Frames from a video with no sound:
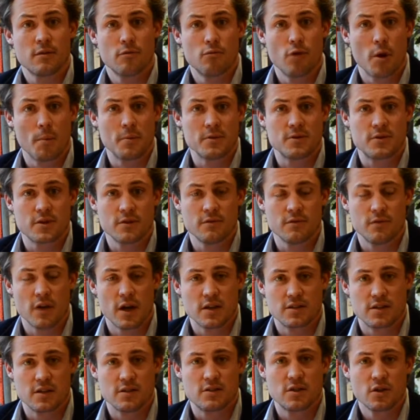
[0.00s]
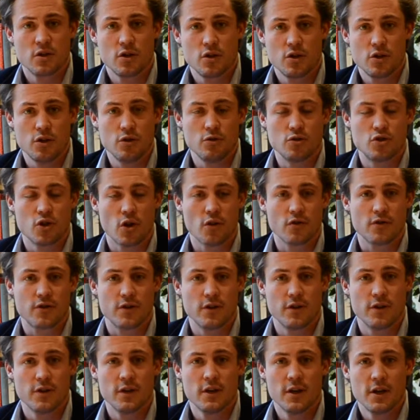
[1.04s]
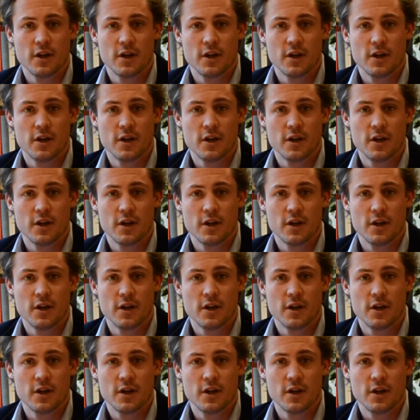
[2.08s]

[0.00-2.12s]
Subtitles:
Robinson versus Hugh Johnson,